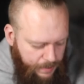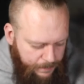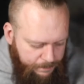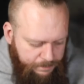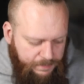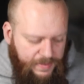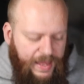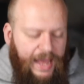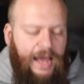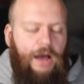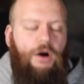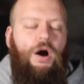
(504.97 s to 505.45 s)

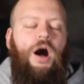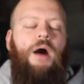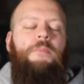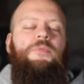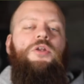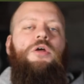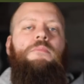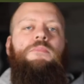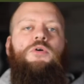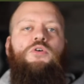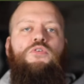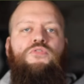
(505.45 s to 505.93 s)
Now I'm
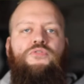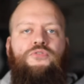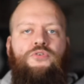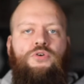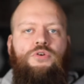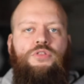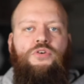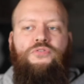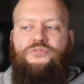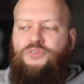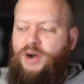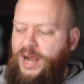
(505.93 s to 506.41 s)
going to move
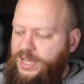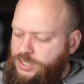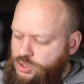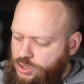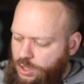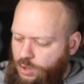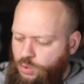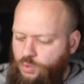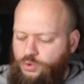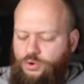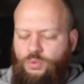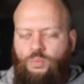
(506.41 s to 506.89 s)
through the
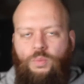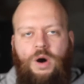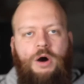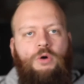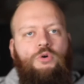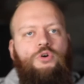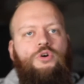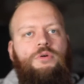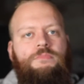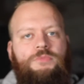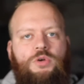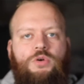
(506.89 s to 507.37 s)
threshold and
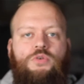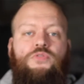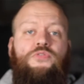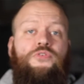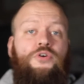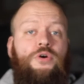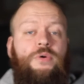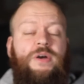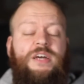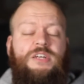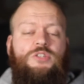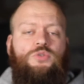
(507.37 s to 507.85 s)
welcome you
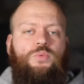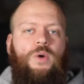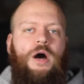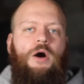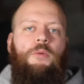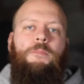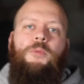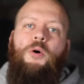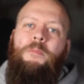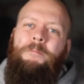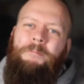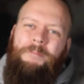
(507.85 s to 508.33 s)
through it as
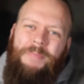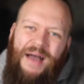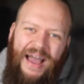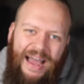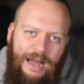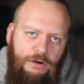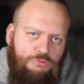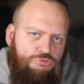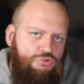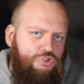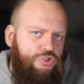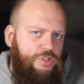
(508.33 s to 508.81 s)
well. Put
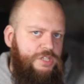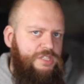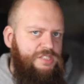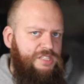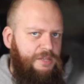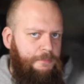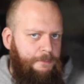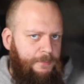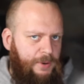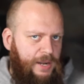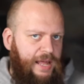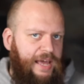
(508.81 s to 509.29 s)

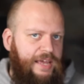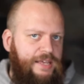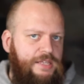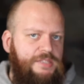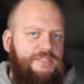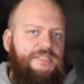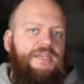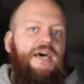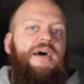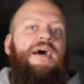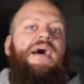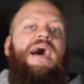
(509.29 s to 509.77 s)
boundaries in
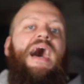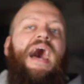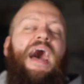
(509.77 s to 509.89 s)
place.